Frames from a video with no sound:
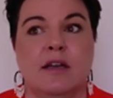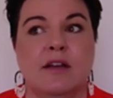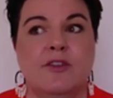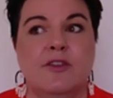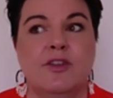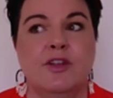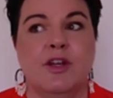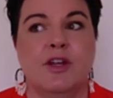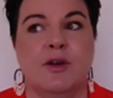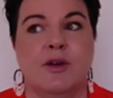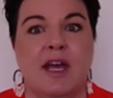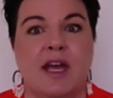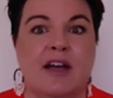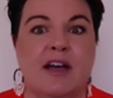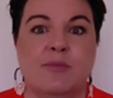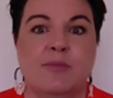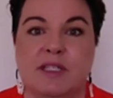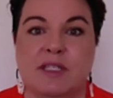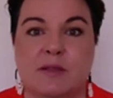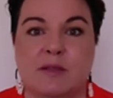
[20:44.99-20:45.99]
you know, our
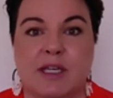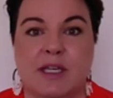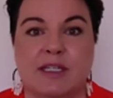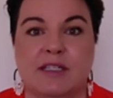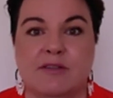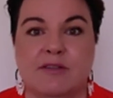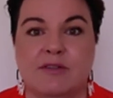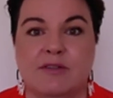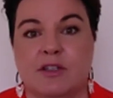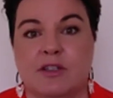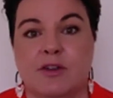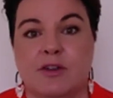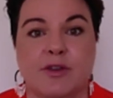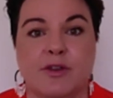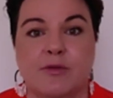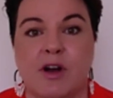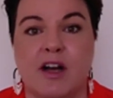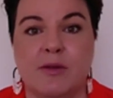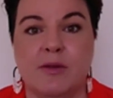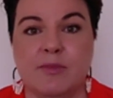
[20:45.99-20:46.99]
perspective is not the
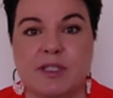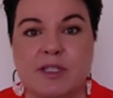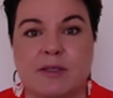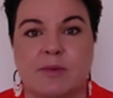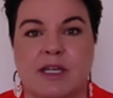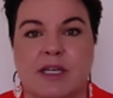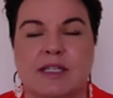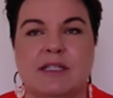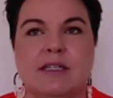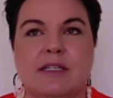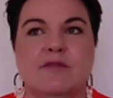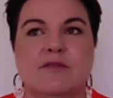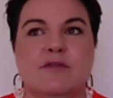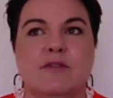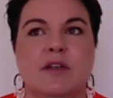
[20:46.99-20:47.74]
right perspective.